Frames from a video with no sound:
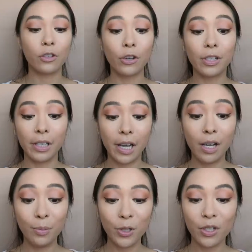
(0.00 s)
So now
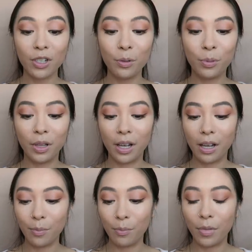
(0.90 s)
I'm just gonna
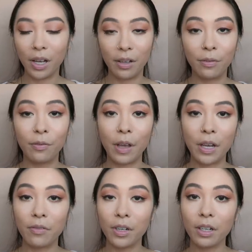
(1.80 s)
apply my
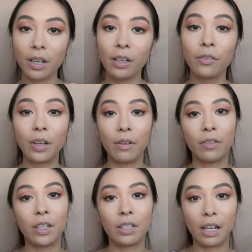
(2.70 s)
favorite kind of
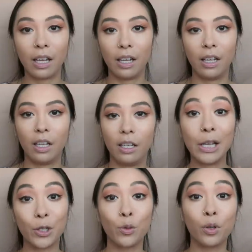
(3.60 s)
everyday
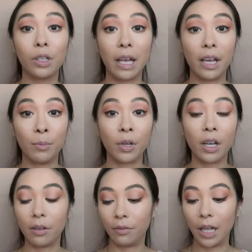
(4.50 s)
natural glam
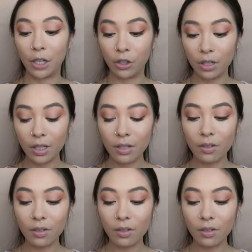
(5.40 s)
kind of lashes.